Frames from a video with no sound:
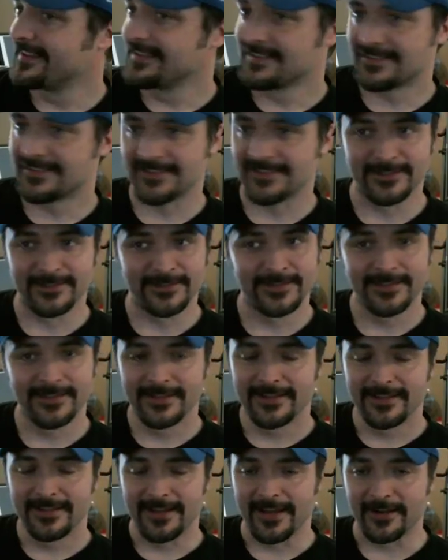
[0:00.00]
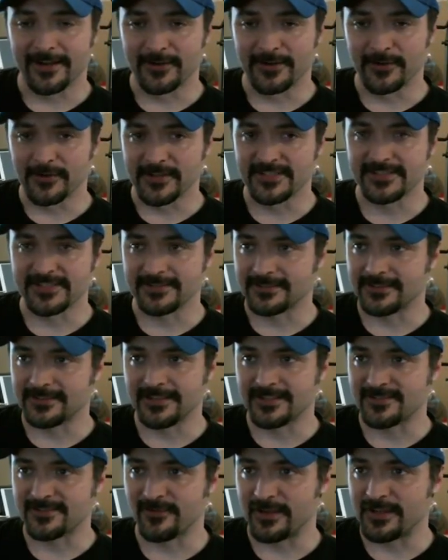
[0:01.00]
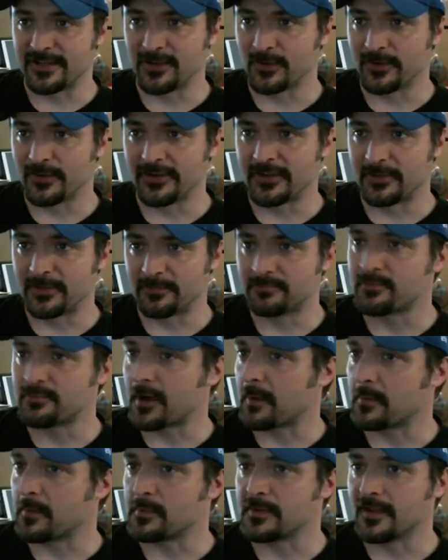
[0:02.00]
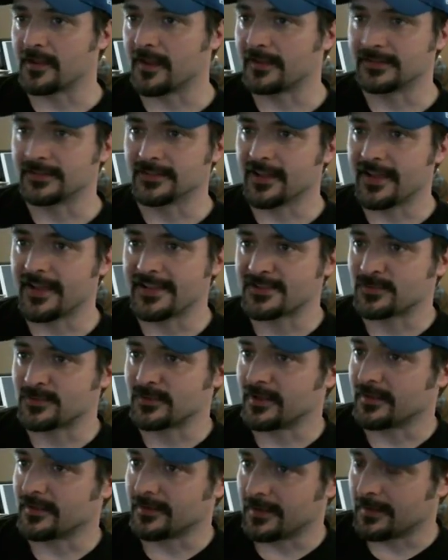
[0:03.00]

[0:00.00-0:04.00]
So I don't know. This video will end up probably like the last one.